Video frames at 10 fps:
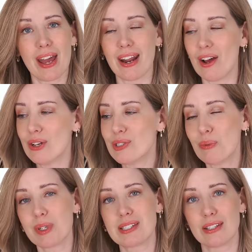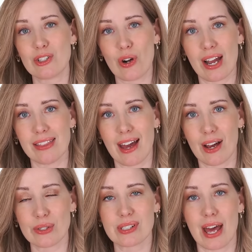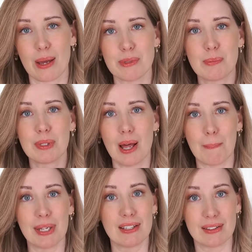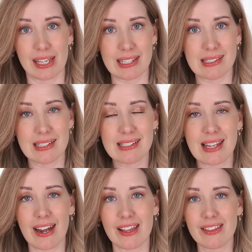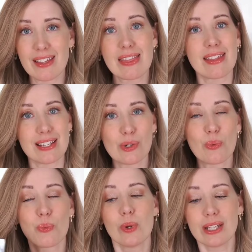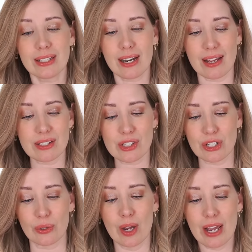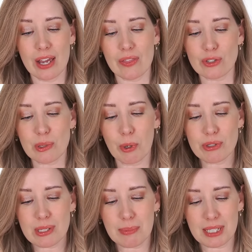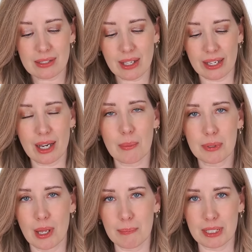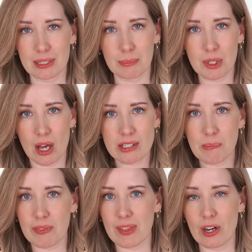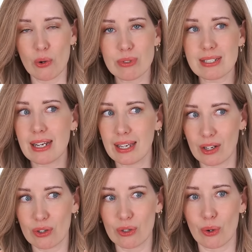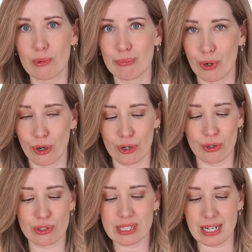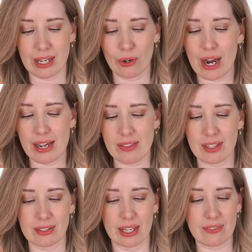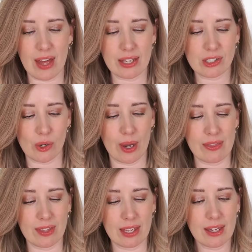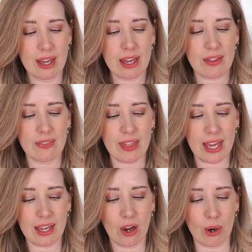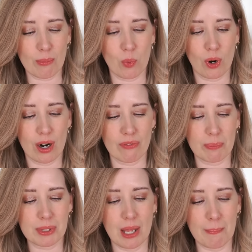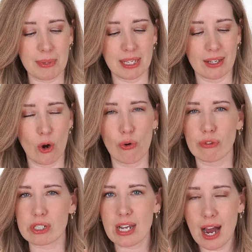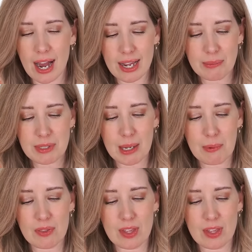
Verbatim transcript: And I also recently tried the House Labs Plumping Glazes, and I think these are really nice too. They're supposed to be like a plumping lip gloss, but they don't tingle or burn or sting or anything like that. So I think they are more of a plumping over time type of